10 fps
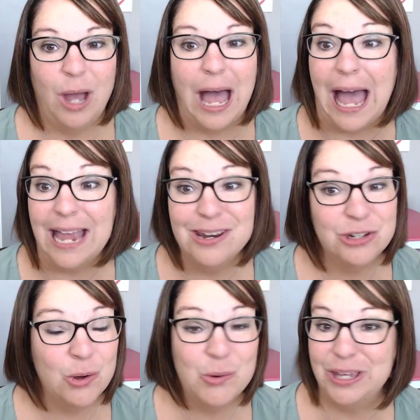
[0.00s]
I
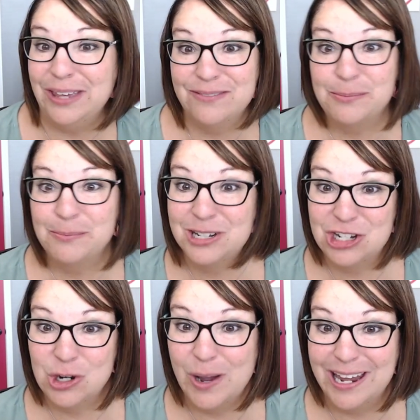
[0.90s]
don't give them a
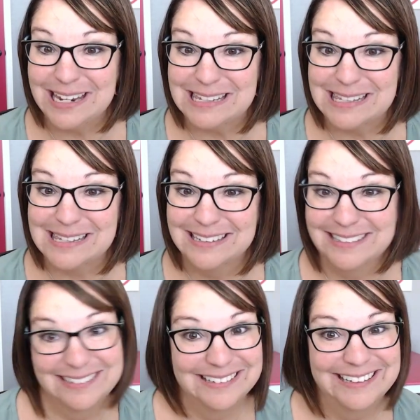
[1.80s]
choice.
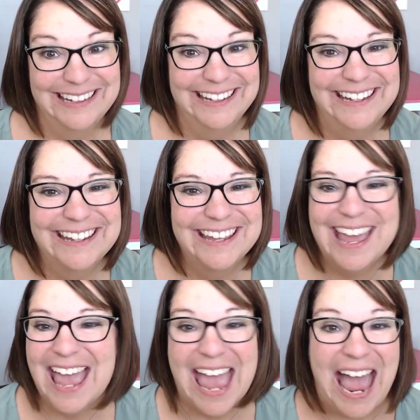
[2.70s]

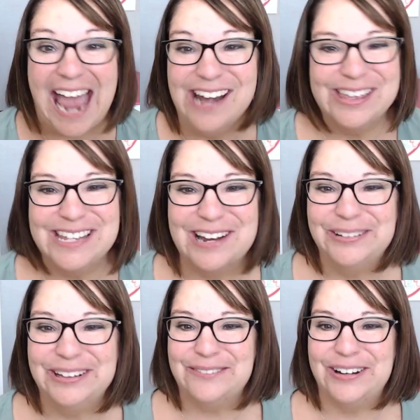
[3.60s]
I know that's not
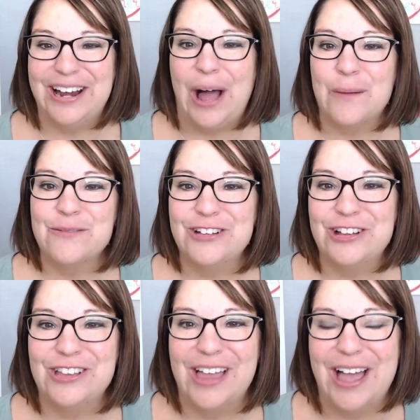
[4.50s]
really a very
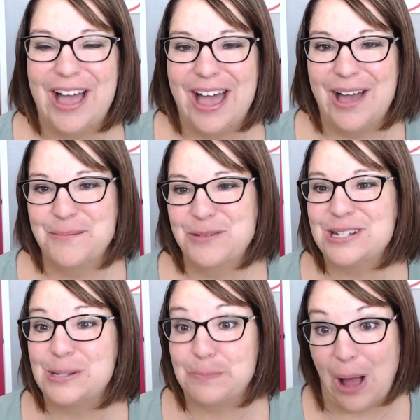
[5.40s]
helpful Um,
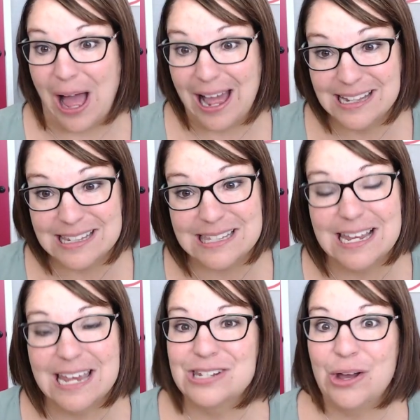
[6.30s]
response.
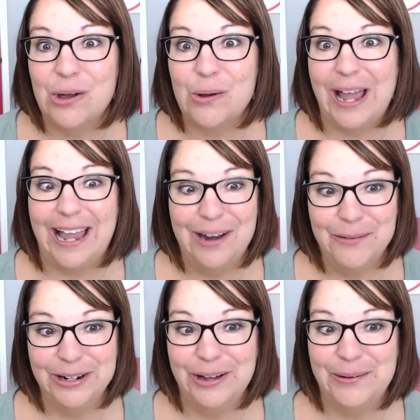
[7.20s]
So I kind of
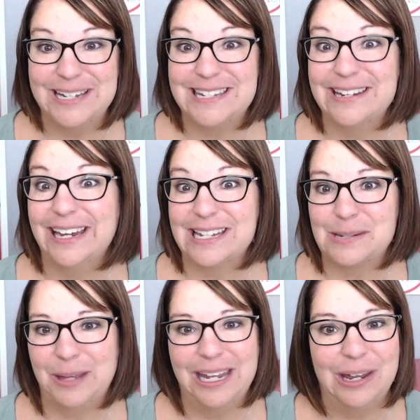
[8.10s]
want to go into
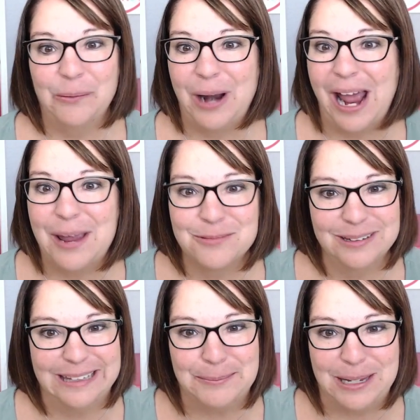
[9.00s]
explaining what I
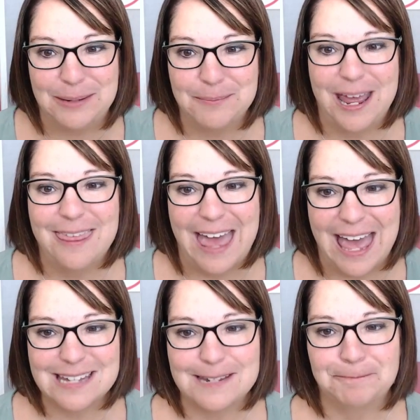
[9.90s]
really mean by
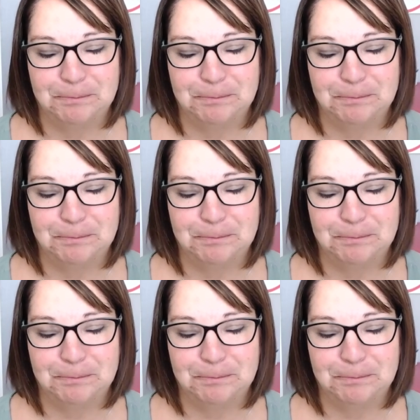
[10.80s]
that.